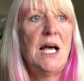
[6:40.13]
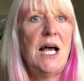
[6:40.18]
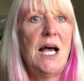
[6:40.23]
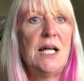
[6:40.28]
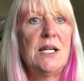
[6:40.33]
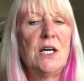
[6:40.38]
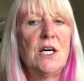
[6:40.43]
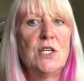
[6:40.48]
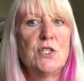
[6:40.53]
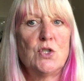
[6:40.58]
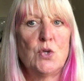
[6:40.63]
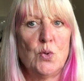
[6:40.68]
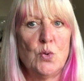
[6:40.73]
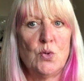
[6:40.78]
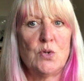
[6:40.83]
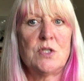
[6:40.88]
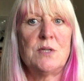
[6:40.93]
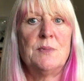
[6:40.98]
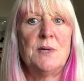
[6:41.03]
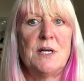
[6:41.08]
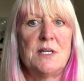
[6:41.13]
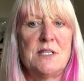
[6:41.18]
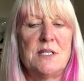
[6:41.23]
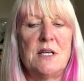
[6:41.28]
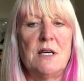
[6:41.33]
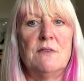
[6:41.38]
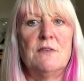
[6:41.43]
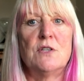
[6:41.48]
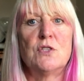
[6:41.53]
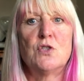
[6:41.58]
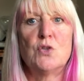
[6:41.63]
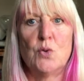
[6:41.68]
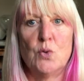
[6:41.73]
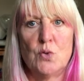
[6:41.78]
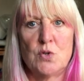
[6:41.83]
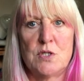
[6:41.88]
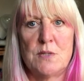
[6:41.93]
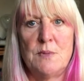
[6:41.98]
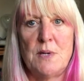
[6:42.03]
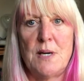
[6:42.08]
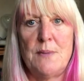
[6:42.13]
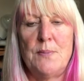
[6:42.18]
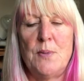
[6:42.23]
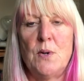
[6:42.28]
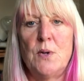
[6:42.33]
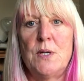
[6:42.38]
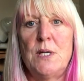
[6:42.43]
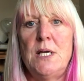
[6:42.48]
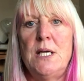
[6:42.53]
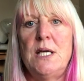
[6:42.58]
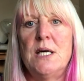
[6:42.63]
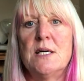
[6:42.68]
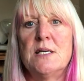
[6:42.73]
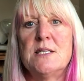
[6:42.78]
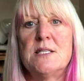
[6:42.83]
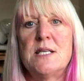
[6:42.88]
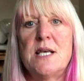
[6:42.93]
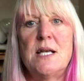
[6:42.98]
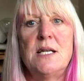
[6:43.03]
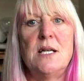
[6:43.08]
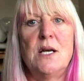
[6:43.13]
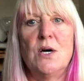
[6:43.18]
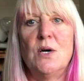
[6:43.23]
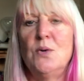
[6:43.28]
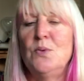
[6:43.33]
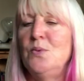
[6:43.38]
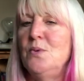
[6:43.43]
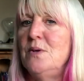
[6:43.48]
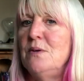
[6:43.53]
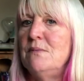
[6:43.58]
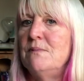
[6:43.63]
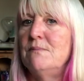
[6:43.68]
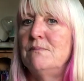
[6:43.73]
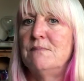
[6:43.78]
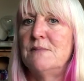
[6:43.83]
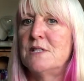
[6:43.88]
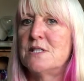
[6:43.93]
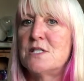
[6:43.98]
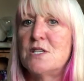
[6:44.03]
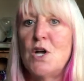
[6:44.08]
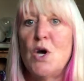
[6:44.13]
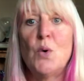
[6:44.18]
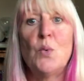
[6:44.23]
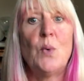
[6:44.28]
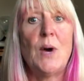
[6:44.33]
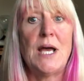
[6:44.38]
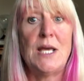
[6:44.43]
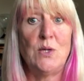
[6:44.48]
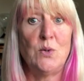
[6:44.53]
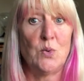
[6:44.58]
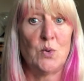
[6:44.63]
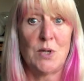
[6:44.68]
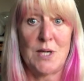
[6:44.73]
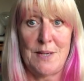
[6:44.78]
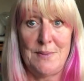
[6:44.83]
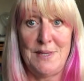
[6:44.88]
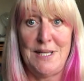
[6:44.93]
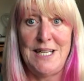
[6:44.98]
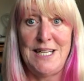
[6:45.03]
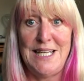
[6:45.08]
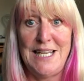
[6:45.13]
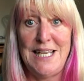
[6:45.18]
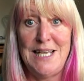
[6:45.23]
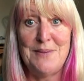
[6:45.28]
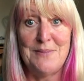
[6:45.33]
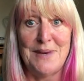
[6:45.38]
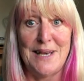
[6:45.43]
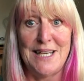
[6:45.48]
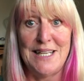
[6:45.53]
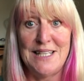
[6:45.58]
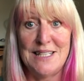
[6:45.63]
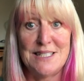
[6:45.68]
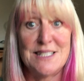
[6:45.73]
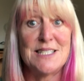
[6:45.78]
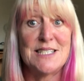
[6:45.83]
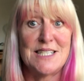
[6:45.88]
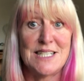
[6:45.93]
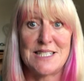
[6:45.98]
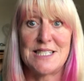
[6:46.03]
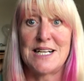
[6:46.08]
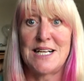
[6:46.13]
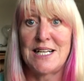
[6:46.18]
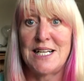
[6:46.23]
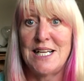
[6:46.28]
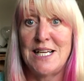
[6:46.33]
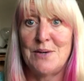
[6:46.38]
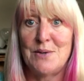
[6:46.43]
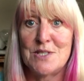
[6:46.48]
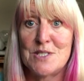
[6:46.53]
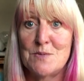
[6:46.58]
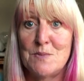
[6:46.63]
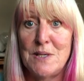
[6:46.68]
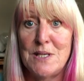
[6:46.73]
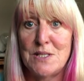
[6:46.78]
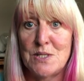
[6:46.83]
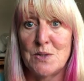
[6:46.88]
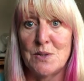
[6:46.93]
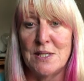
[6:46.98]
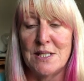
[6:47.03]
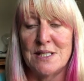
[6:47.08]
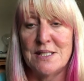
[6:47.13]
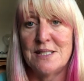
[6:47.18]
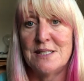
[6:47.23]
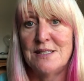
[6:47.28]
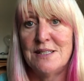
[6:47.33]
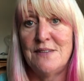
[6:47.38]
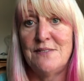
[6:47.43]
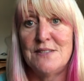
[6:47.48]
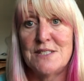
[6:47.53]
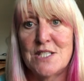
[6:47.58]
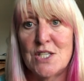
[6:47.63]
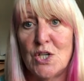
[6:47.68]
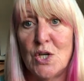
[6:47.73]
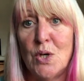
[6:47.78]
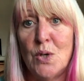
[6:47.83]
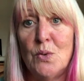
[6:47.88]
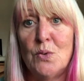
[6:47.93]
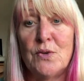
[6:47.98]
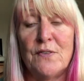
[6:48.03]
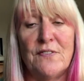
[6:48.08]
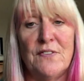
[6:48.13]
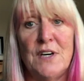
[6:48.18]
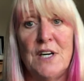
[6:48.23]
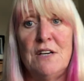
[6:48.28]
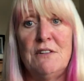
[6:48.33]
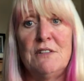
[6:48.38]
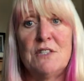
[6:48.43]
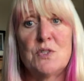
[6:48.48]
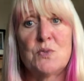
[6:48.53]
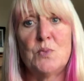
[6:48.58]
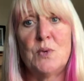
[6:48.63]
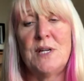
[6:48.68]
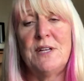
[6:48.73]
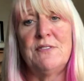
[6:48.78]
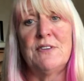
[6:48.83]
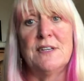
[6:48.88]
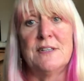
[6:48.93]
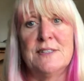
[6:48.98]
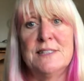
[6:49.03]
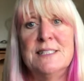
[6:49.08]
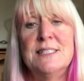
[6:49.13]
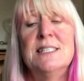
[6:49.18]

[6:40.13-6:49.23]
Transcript: And I talk to myself, I talk to my body, I say, no, there's no way you're coming in here, mate. This is exactly how I speak to it. If it's a cold, a virus, whatever.